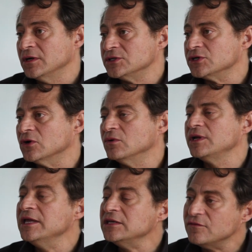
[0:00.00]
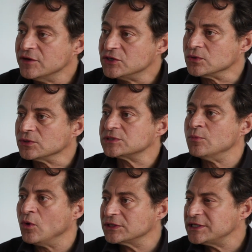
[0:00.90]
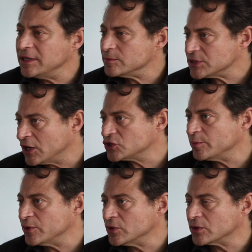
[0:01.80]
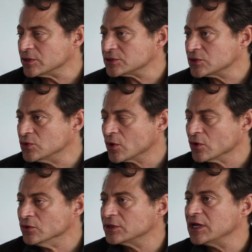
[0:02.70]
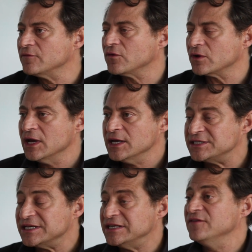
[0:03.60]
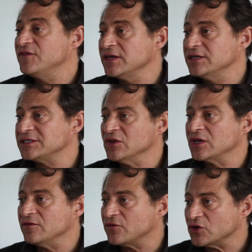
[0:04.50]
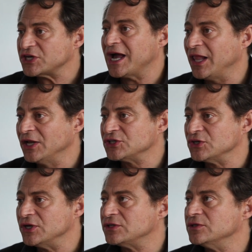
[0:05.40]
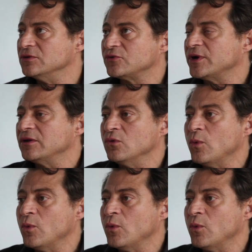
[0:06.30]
So individuals, small teams, entrepreneurs who are looking for significance and looking for challenge, looking to create